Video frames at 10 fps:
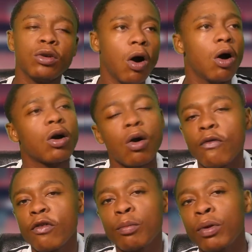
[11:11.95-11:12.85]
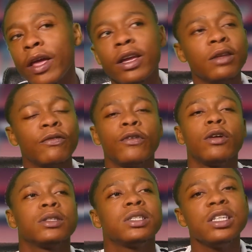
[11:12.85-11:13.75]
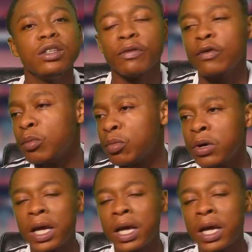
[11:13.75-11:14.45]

You can't go from playing senior football,